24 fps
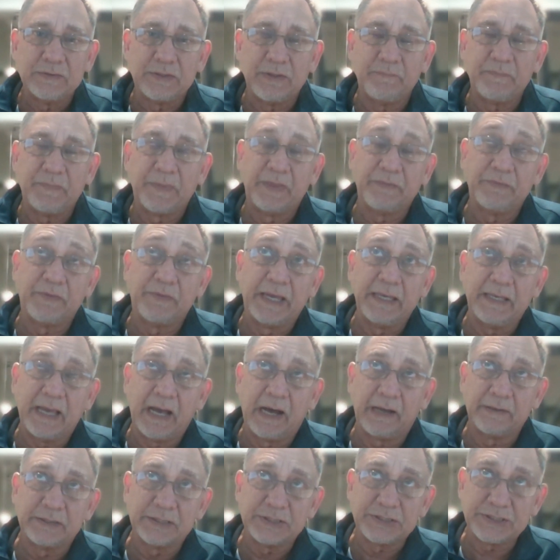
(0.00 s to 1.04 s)
they
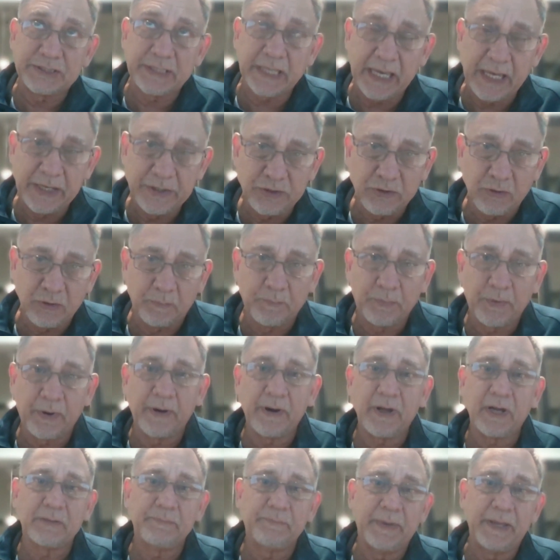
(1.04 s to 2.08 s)
understand your
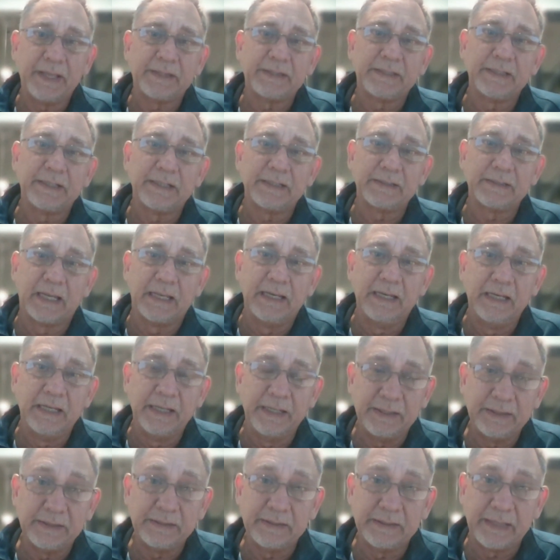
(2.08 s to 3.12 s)
product better,
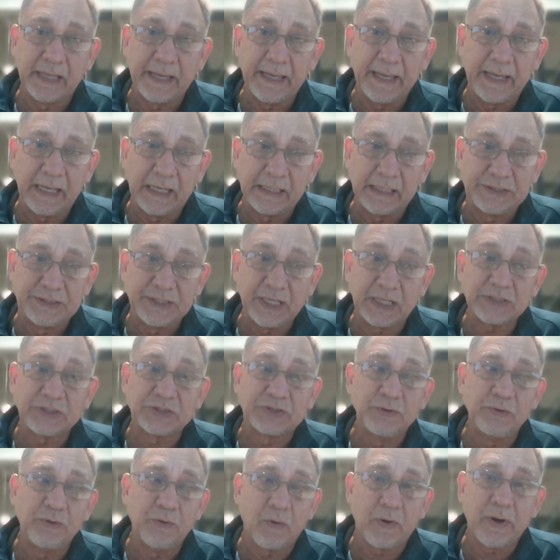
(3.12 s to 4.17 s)
they adjust
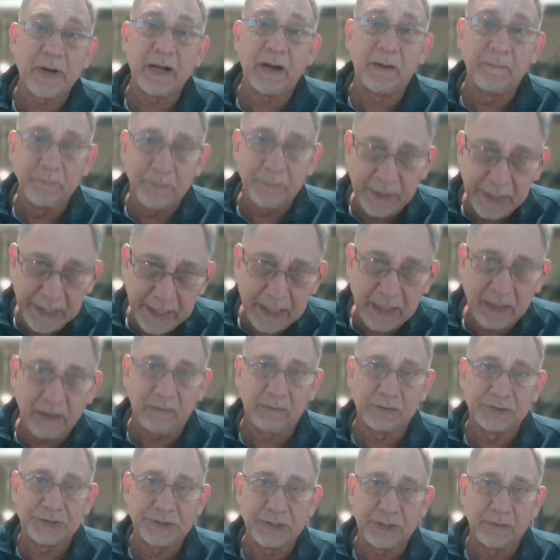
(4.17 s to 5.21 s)
to your company
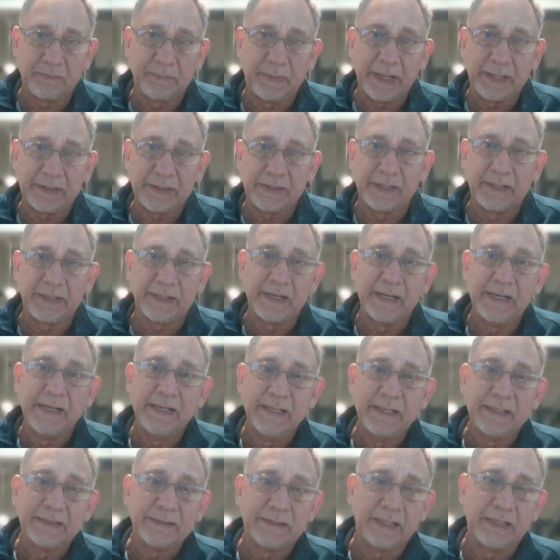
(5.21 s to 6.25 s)
culture better,
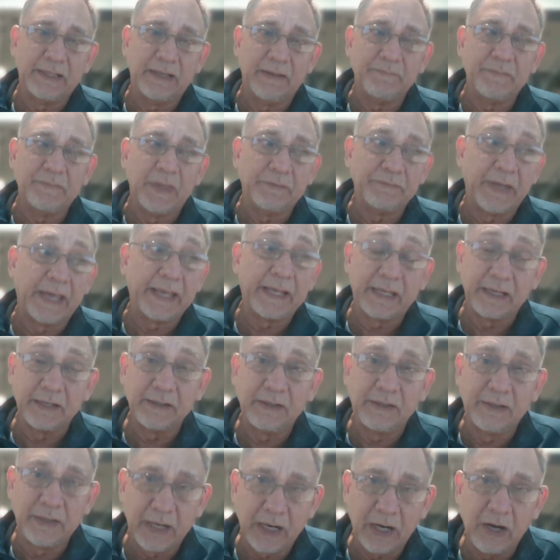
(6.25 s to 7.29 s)
they
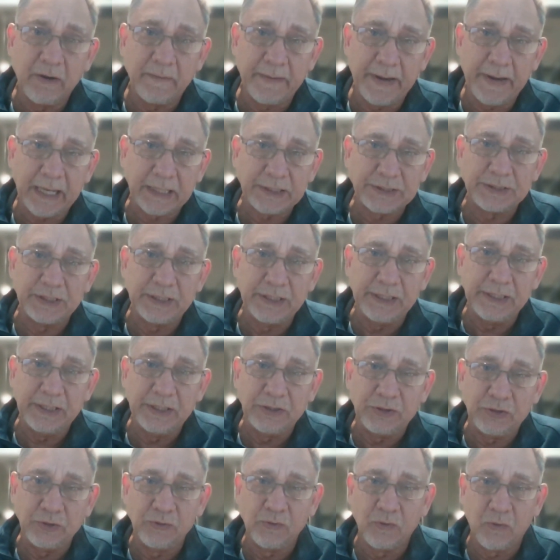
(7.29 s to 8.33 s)
can grow actually
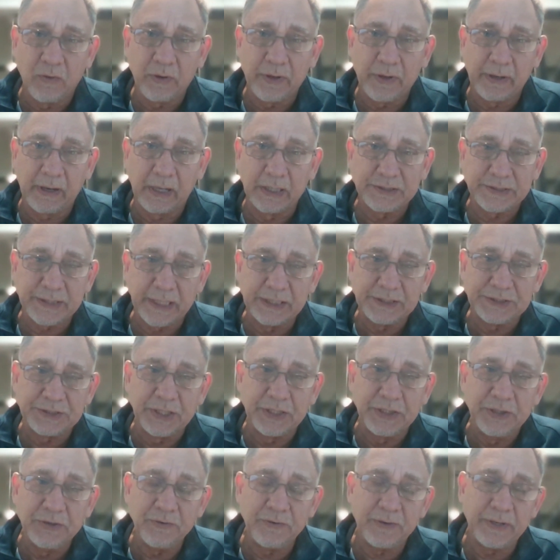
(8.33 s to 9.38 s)
into your
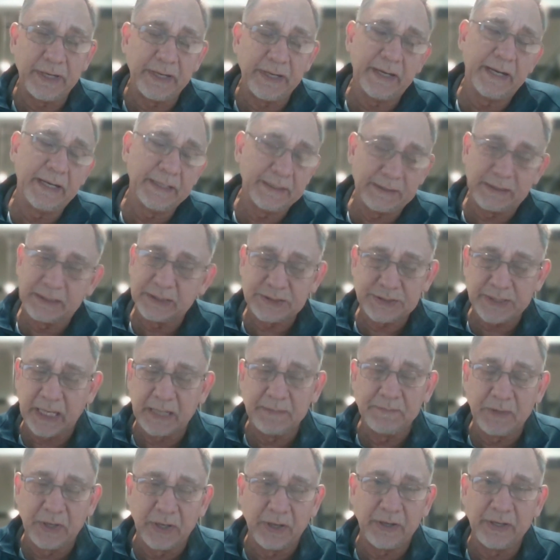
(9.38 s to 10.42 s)
organization. You create the
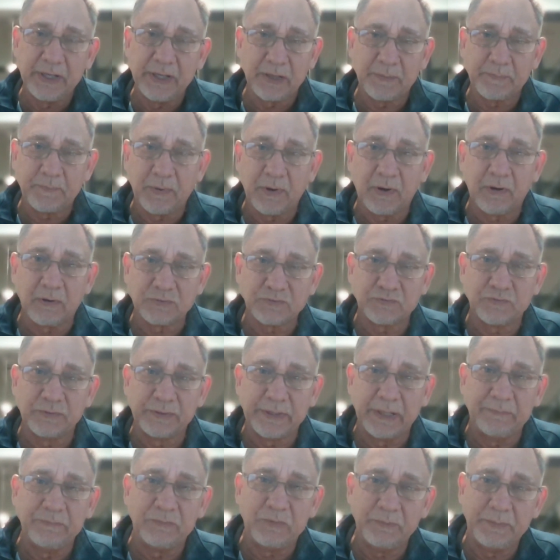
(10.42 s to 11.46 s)
same career paths for
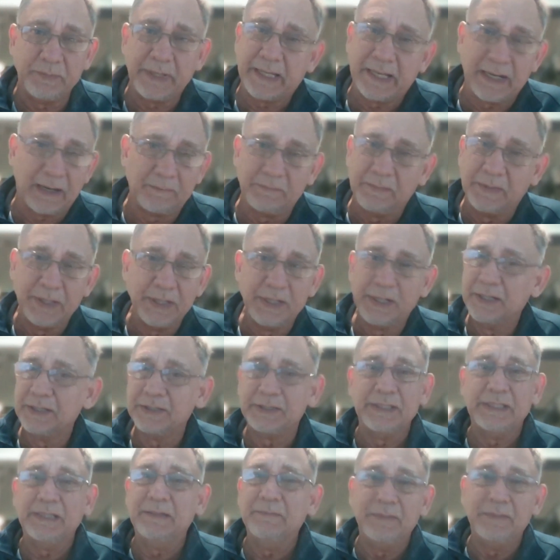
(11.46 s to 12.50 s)
them to become
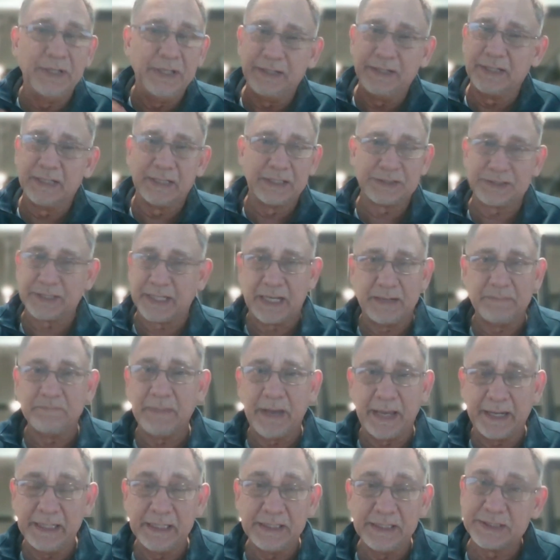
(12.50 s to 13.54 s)
team leaders and
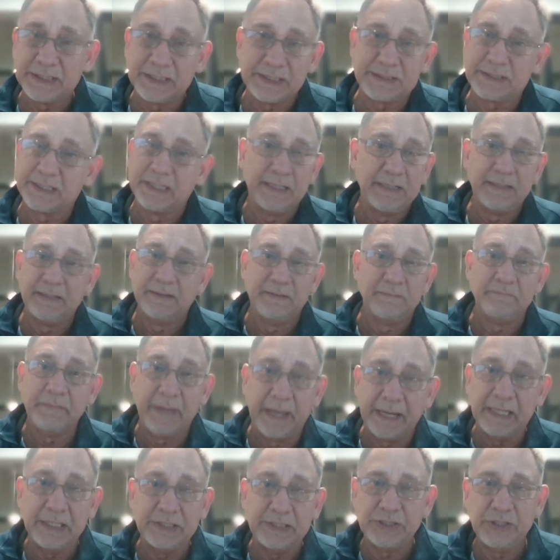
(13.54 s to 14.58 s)
managers
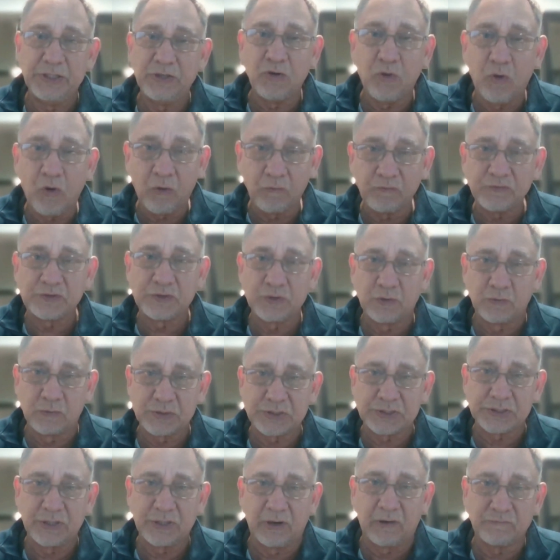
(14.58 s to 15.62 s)
managing your offshore
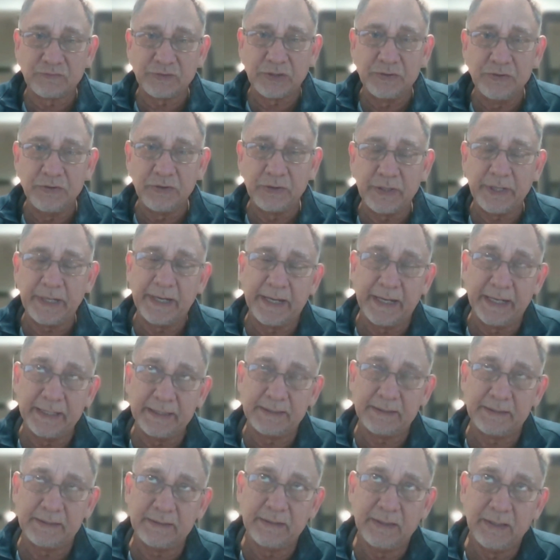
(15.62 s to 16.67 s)
staff. So you create
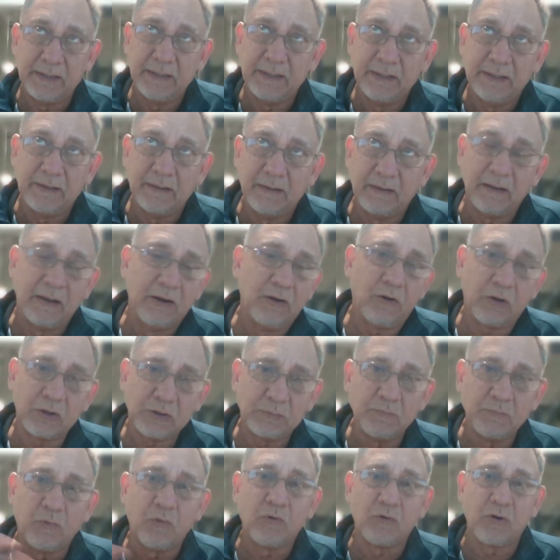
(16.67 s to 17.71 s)
a lot
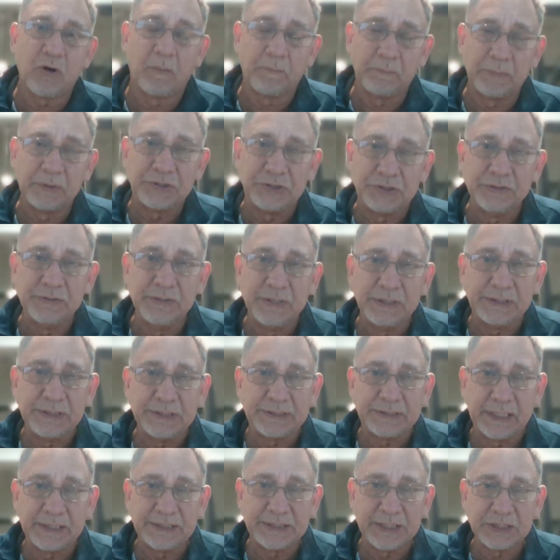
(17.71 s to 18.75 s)
more
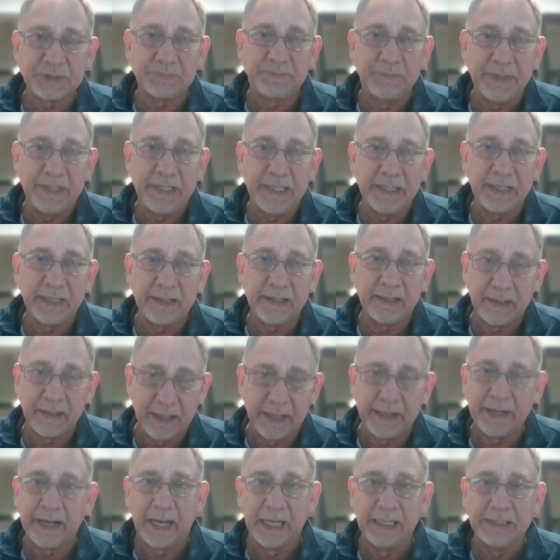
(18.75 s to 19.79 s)
opportunities than just being
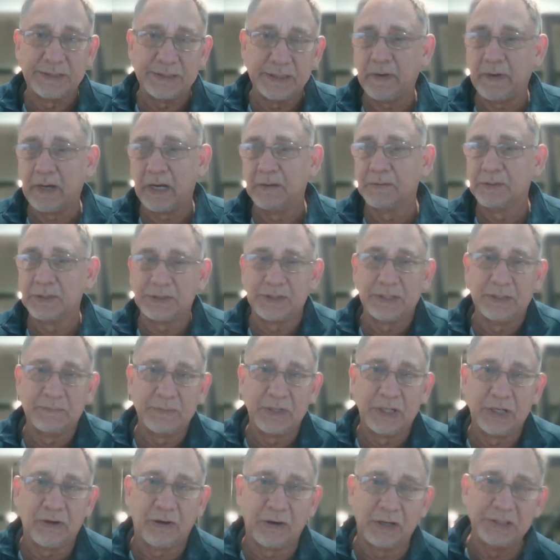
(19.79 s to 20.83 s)
an agent. Our
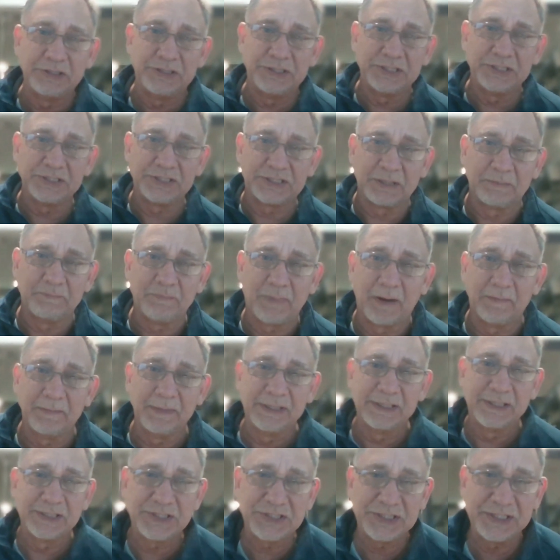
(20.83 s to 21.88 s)
terminology is the bum
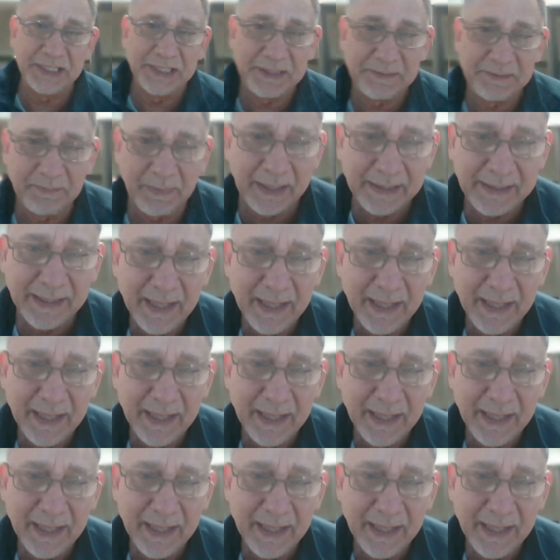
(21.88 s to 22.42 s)
in the seat, but